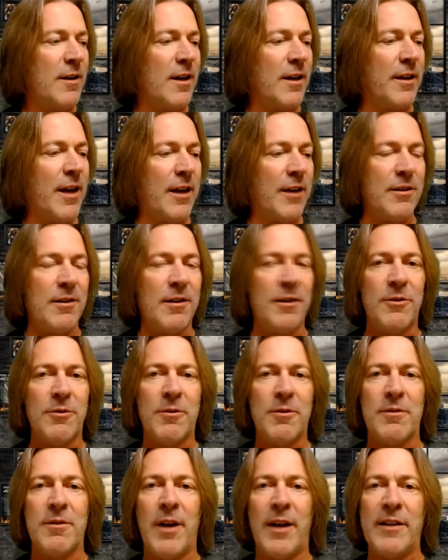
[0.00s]
again
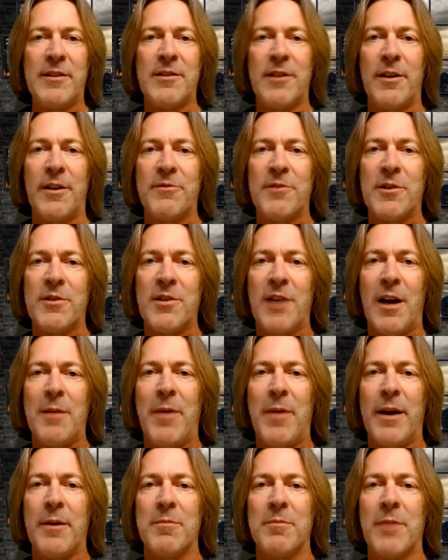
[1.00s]
you were nice enough to
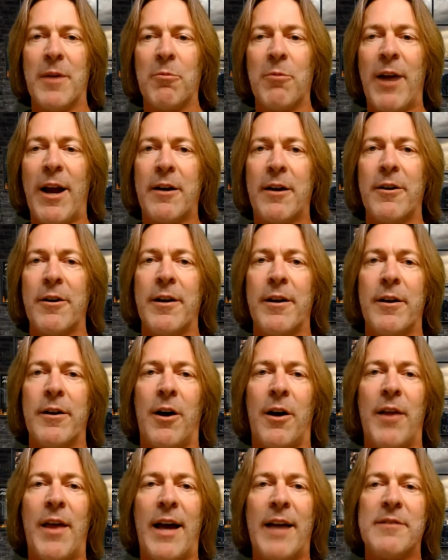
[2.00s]
sign my record and
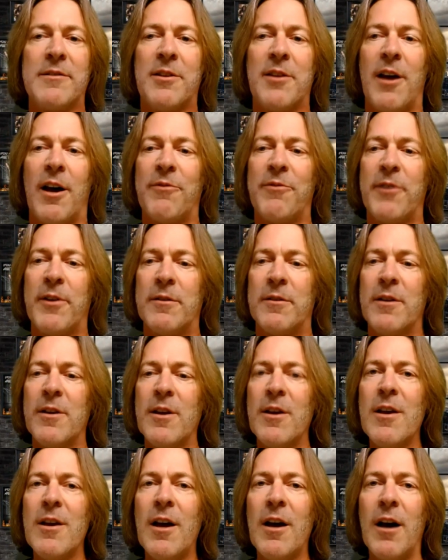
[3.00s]
all that stuff and